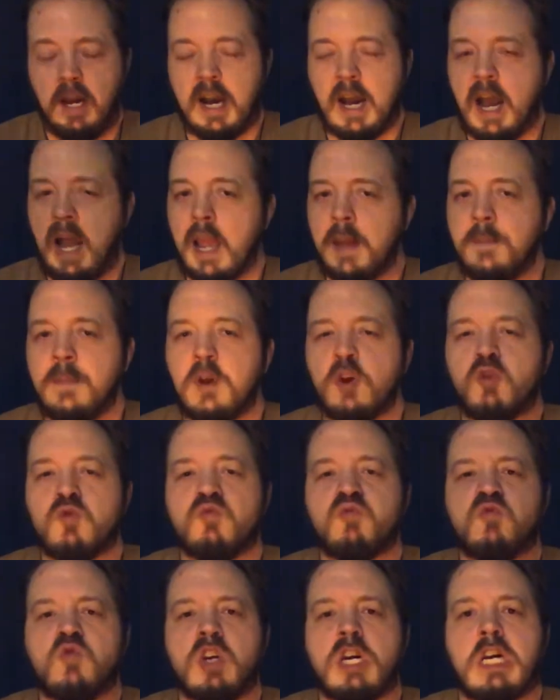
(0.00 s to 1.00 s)
Hymir
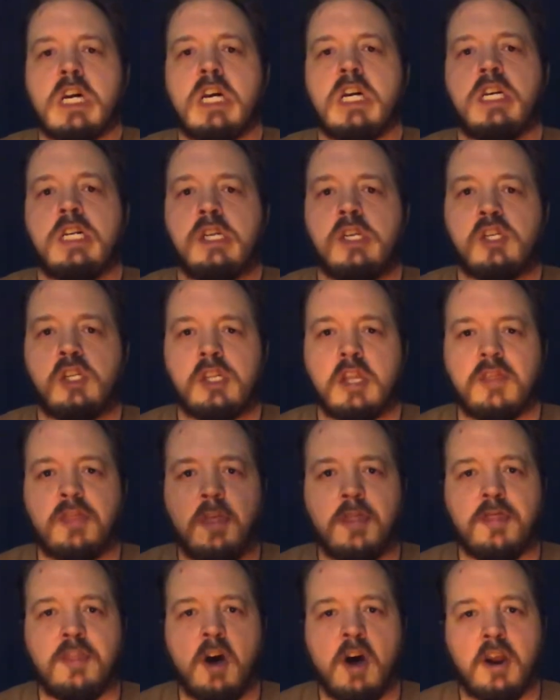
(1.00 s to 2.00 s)
raged at the
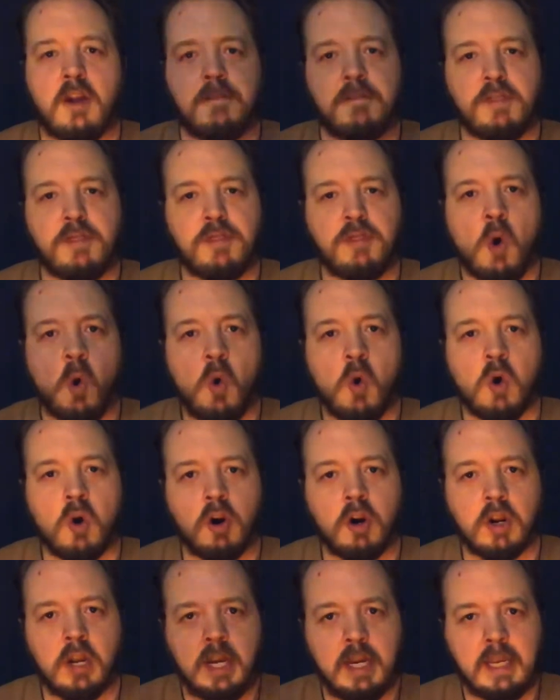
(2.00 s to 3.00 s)
thought of
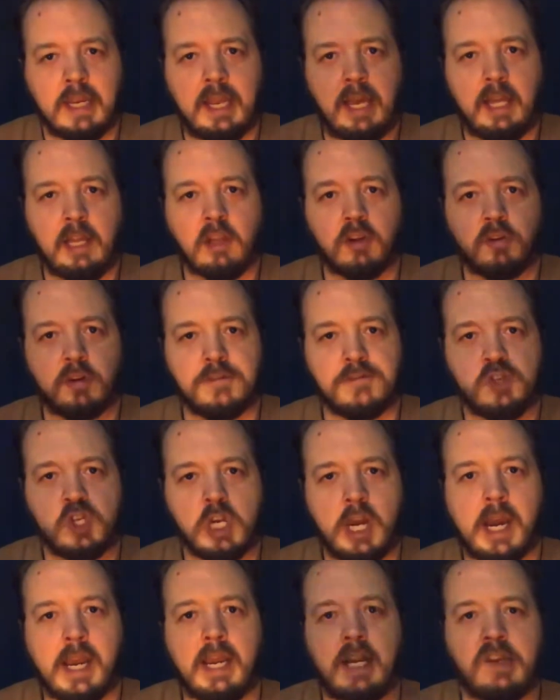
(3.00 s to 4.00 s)
Thor, killer of
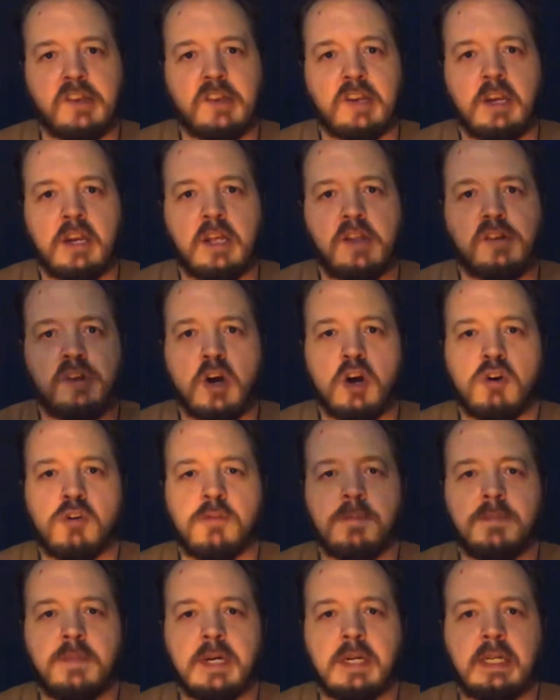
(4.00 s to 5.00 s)
giants, in his
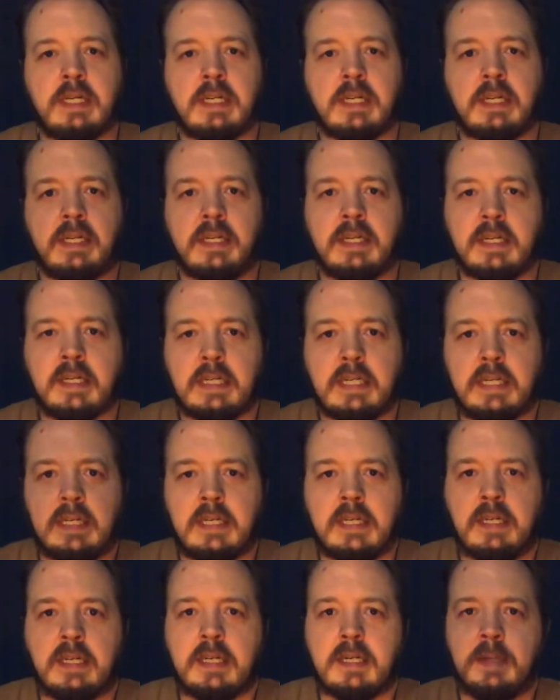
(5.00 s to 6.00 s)
home.
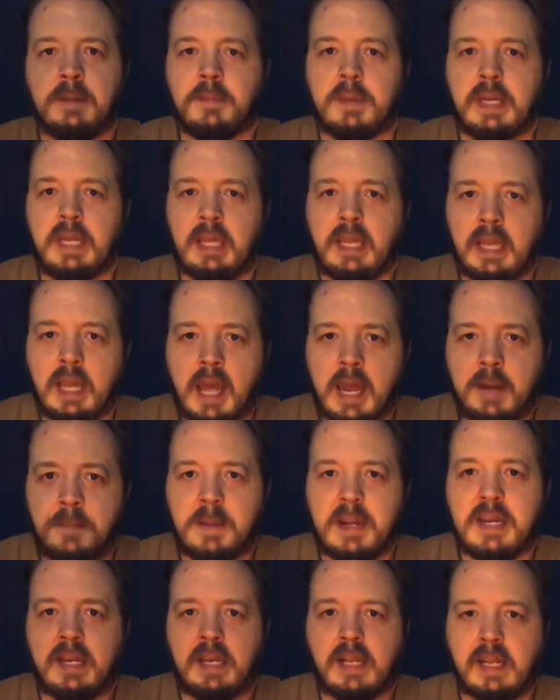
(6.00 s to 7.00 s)
But he had
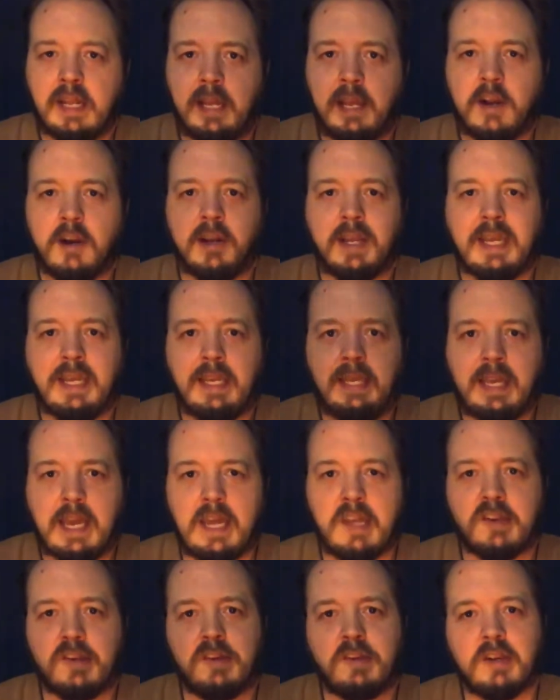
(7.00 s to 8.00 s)
been declared a
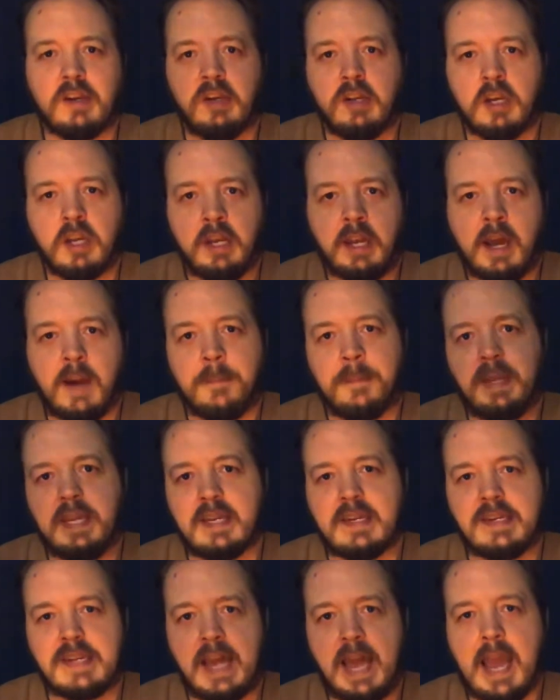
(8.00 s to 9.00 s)
guest and could not be
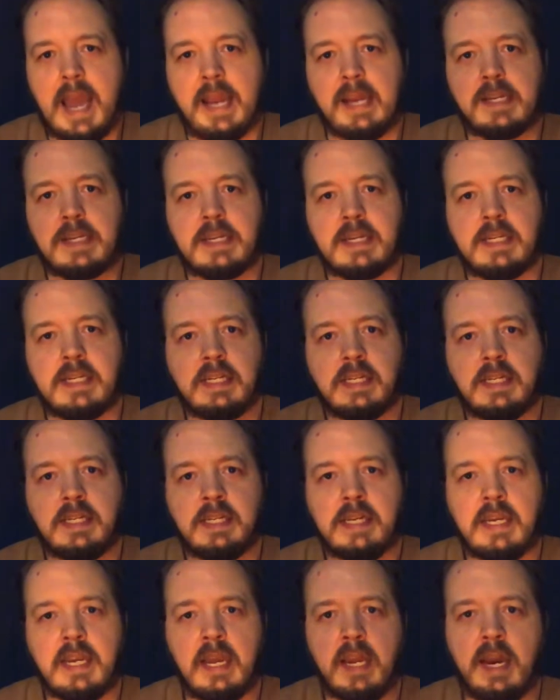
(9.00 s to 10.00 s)
attacked.
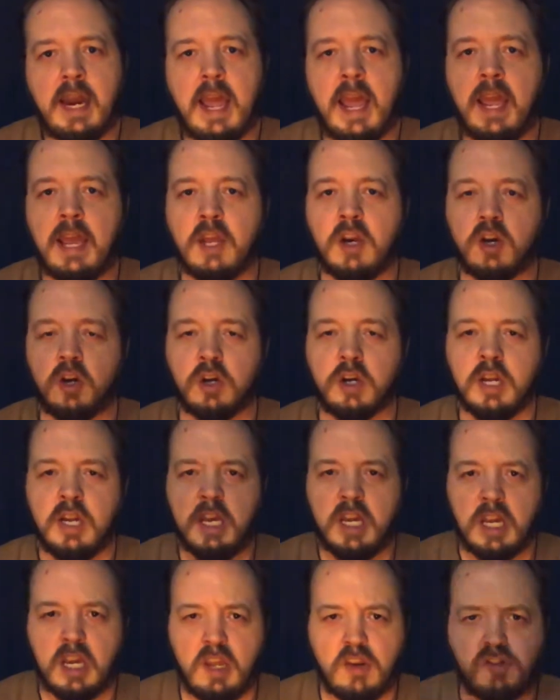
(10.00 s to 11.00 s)
In anger,
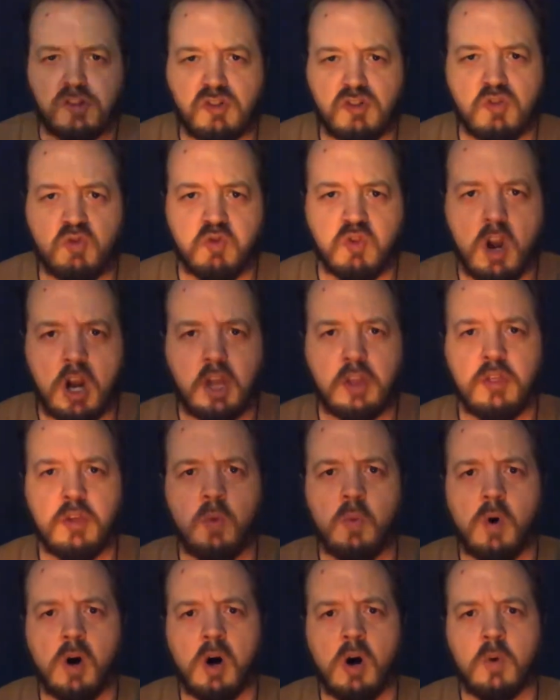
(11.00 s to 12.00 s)
he struck the
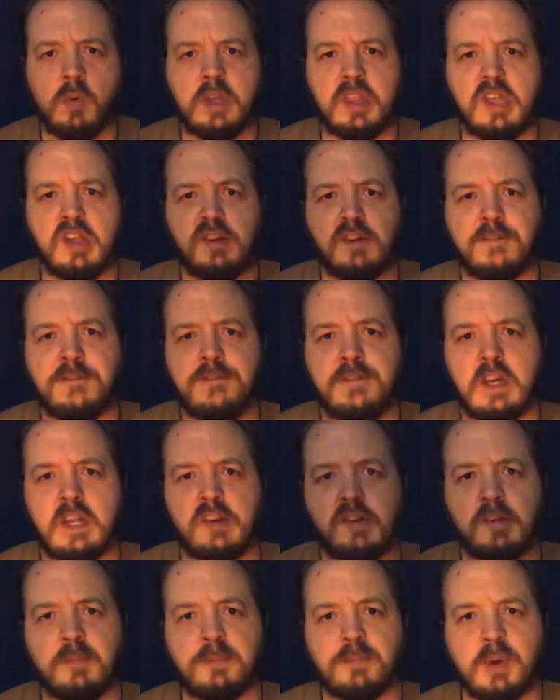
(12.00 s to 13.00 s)
wall with his
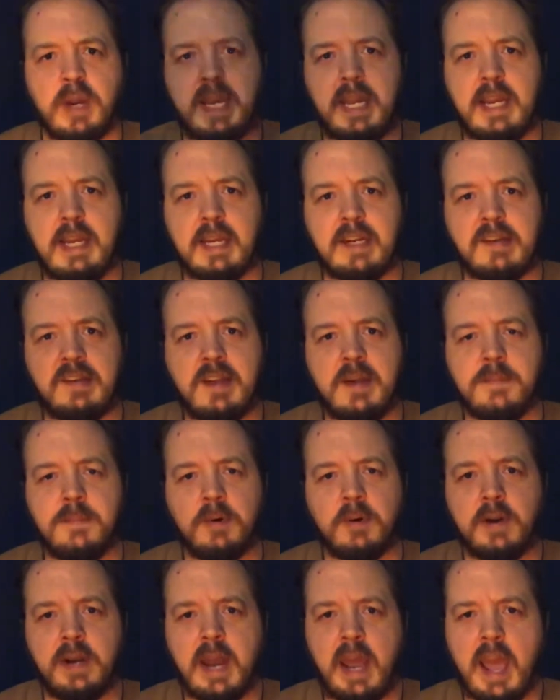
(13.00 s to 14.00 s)
fist, breaking a
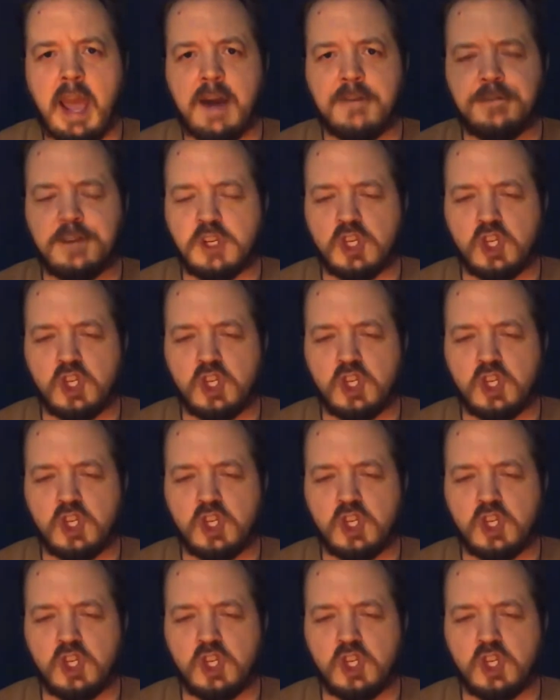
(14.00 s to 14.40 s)
timber in half and